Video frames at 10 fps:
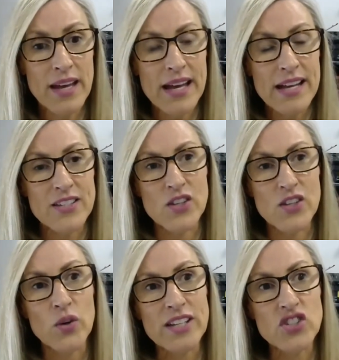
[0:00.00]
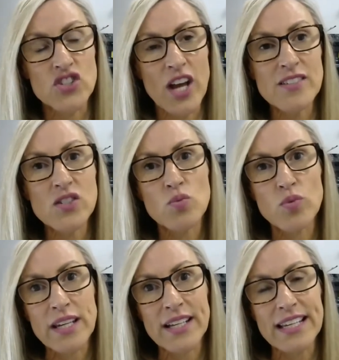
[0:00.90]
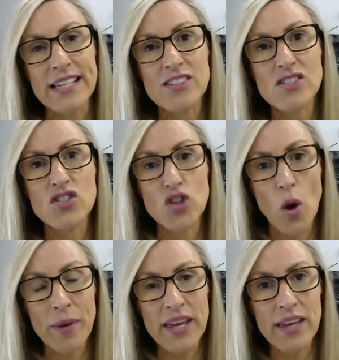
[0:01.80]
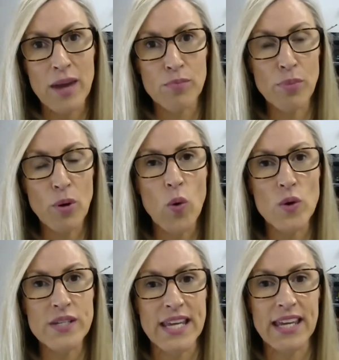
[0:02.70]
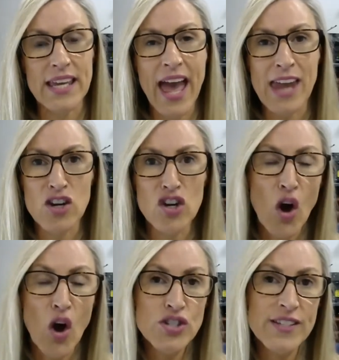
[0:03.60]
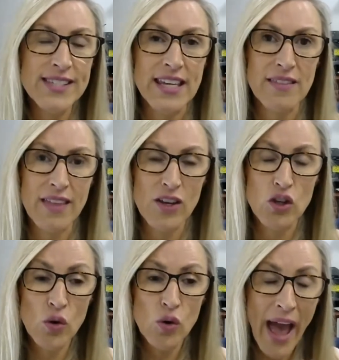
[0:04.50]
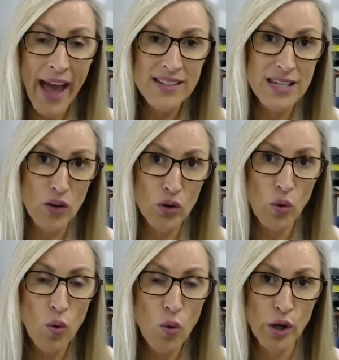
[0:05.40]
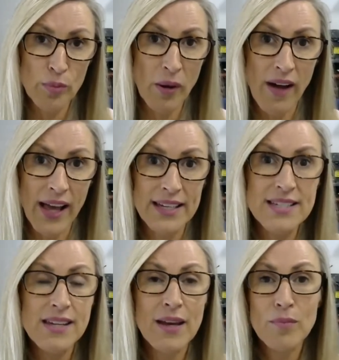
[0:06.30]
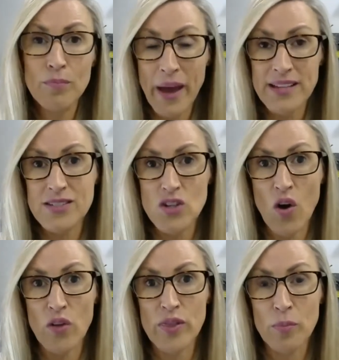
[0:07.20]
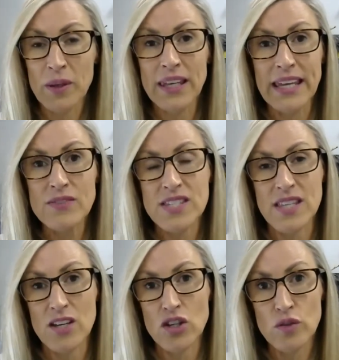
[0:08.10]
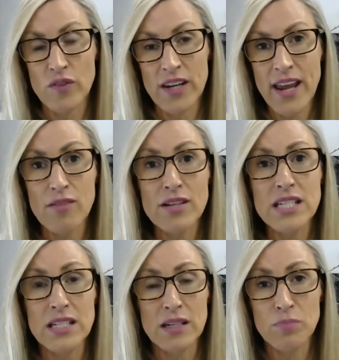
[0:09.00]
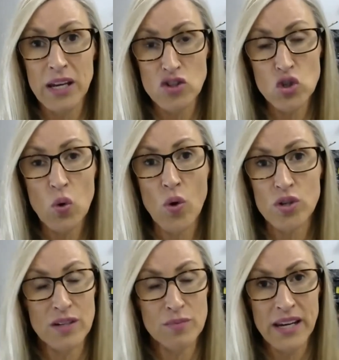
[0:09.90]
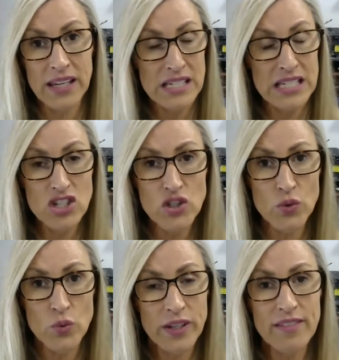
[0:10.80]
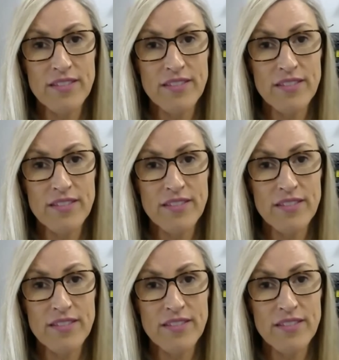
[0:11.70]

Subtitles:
So it's just really stopping and pausing and noticing that you're acting on autopilot based on the beliefs that you've inherited and been taught and been conditioned with.